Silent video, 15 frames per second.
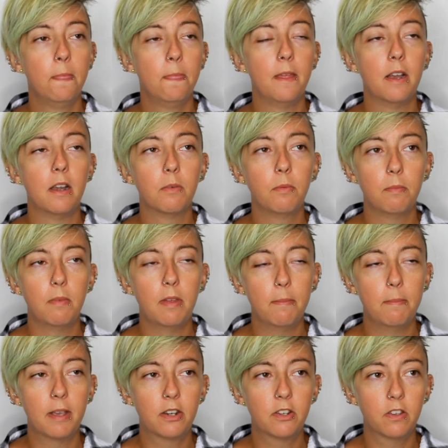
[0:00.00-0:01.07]
They're
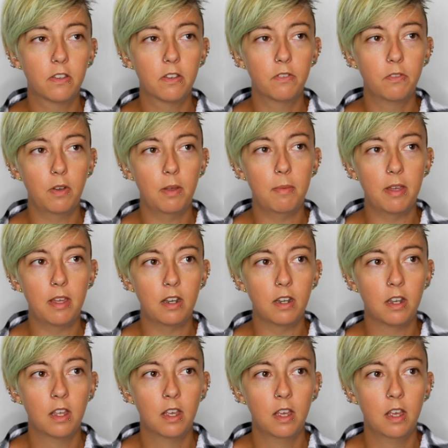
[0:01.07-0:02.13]
pictures of
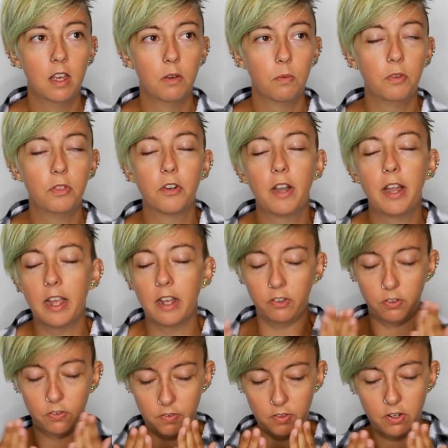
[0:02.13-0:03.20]
women with their hands
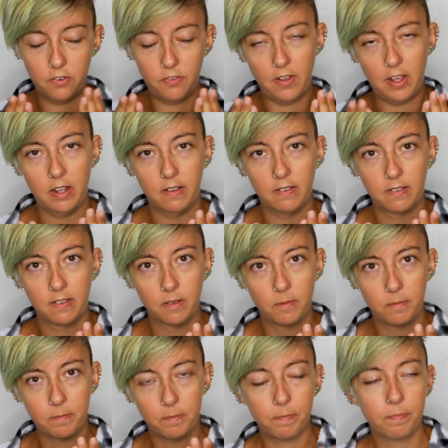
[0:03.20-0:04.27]
over their face.
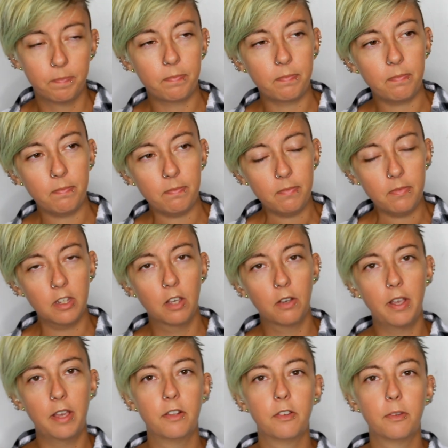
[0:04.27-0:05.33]

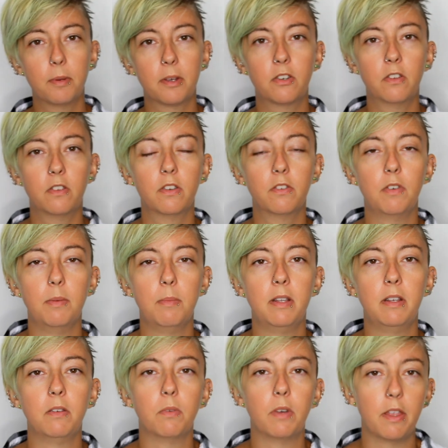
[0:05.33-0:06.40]
Okay, there's pictures of
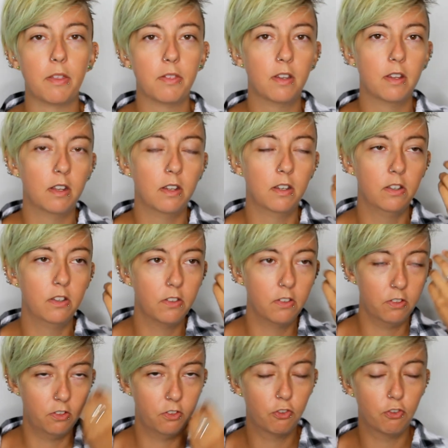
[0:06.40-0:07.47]
women with
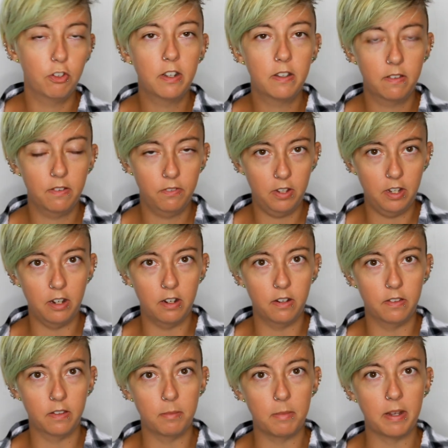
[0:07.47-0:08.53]
streaks of
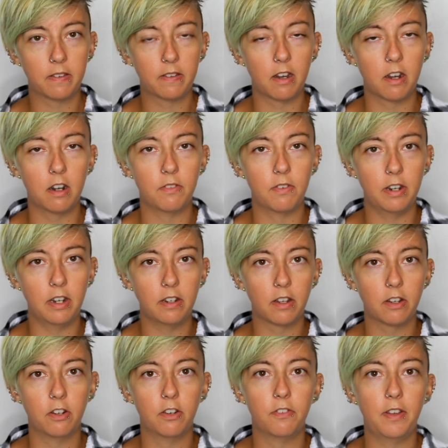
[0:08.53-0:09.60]
tears and mascara running
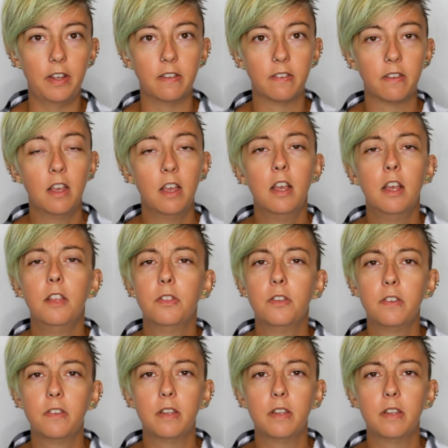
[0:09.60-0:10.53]
down her face. There's